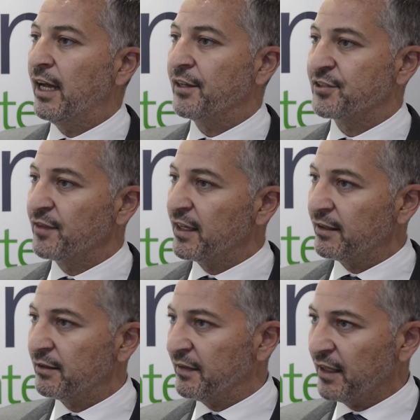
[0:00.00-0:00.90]
So
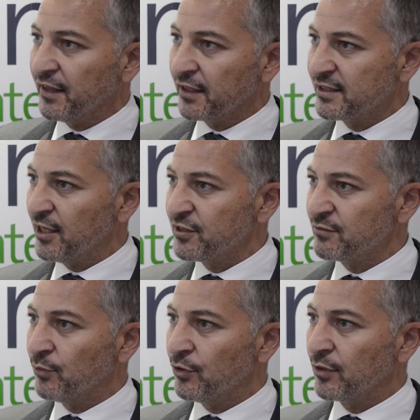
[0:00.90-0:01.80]
there's
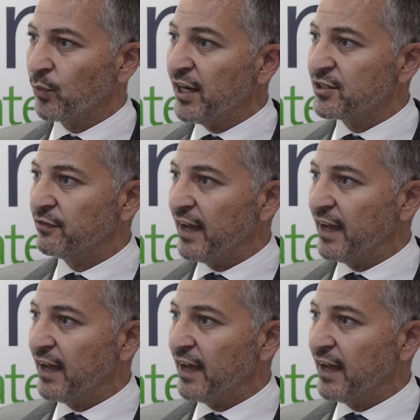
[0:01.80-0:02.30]
lots more ways of